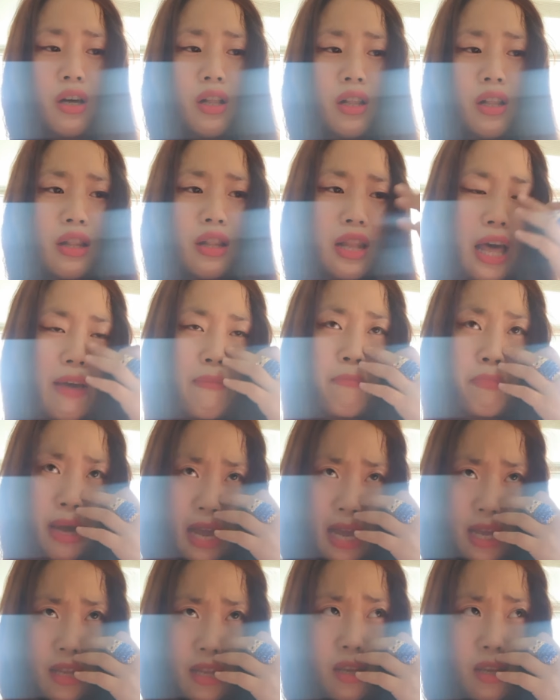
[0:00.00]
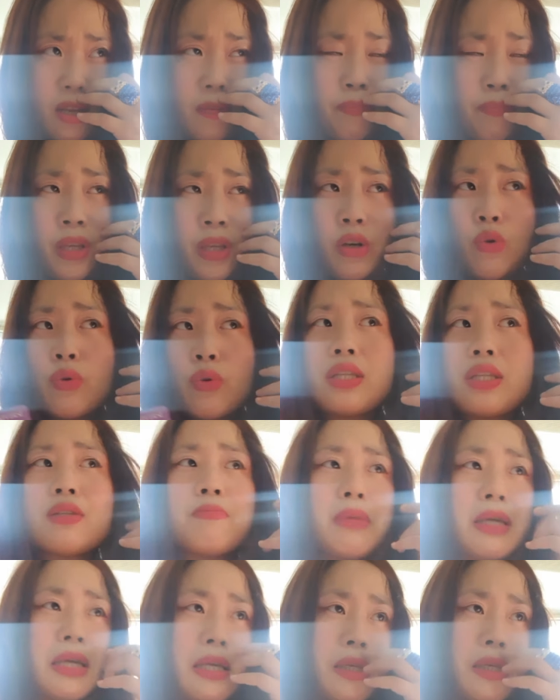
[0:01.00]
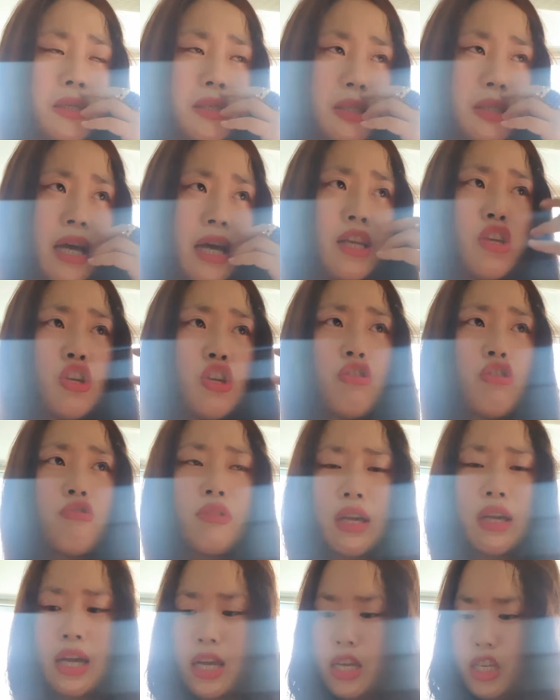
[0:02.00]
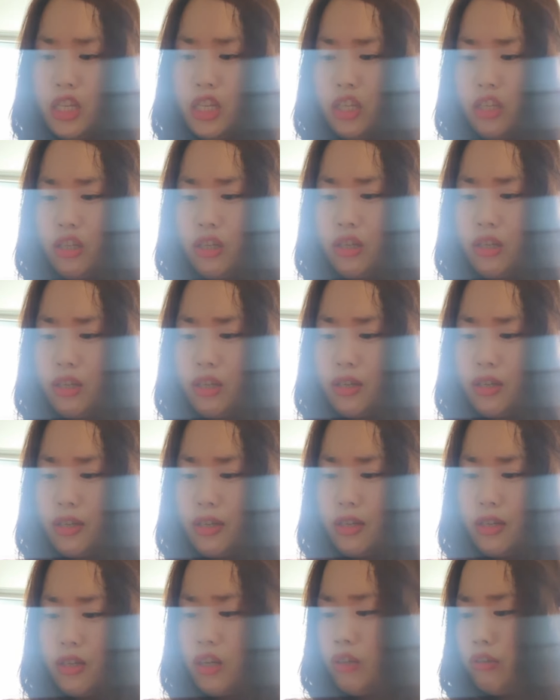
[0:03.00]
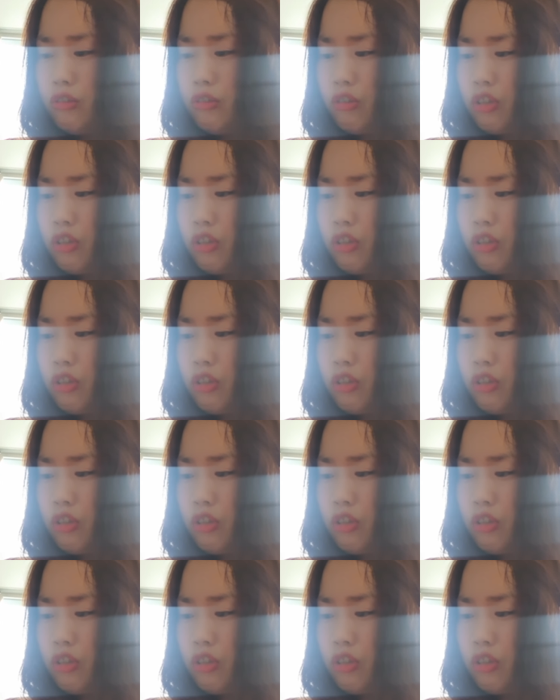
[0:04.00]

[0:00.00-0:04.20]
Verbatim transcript: life path which means that you can uh,